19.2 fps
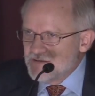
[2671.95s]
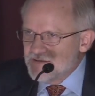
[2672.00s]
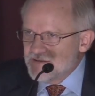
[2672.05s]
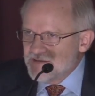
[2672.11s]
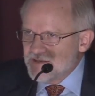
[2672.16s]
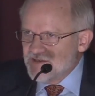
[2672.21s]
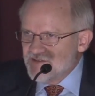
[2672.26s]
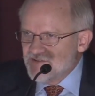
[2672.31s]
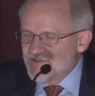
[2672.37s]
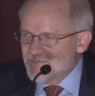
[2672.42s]

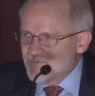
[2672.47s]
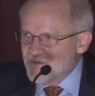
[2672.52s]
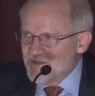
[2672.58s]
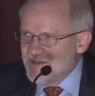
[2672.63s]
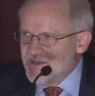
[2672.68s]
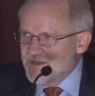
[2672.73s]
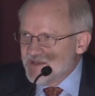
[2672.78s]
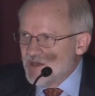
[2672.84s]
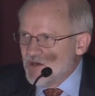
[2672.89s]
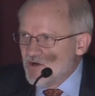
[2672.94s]
that is
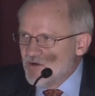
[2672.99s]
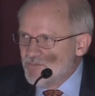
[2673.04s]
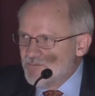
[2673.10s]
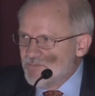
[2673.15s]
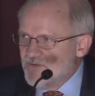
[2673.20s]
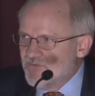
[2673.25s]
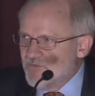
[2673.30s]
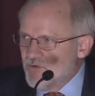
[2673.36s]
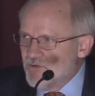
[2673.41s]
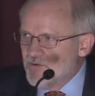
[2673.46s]
playing out
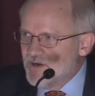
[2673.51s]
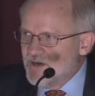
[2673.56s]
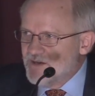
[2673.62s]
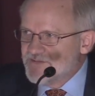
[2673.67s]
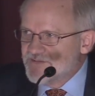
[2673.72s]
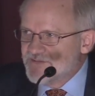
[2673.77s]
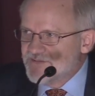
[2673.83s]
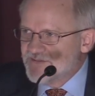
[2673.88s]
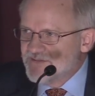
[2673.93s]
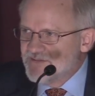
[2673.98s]
before
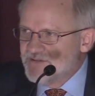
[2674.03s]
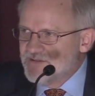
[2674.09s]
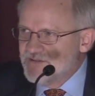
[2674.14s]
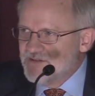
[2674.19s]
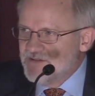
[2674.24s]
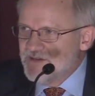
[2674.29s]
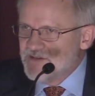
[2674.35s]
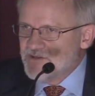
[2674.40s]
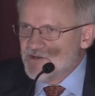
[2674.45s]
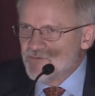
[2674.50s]
us,
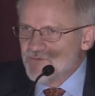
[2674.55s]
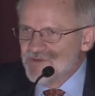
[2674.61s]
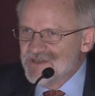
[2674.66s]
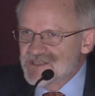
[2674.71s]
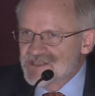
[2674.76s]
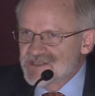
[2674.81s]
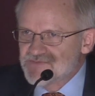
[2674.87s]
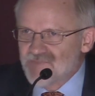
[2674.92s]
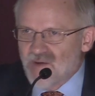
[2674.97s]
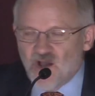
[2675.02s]
and they're
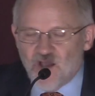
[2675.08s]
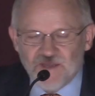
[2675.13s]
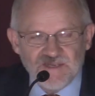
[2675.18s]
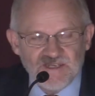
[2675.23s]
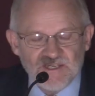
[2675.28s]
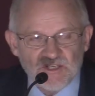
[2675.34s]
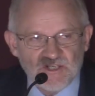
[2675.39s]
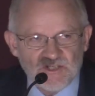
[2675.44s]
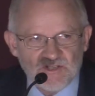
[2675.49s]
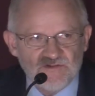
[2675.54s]

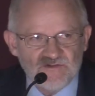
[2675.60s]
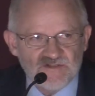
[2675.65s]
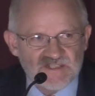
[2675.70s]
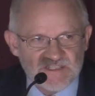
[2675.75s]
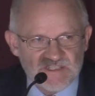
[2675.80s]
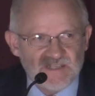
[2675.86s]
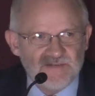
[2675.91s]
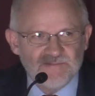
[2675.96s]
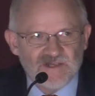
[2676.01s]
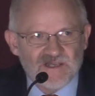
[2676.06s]
responding to
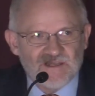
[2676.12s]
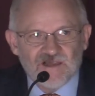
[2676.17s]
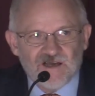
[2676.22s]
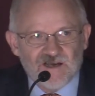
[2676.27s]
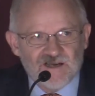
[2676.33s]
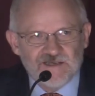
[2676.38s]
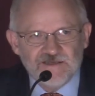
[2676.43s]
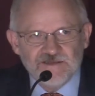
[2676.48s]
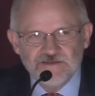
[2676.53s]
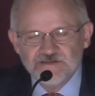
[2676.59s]

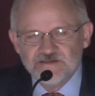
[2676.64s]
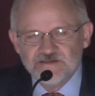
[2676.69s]
stimuli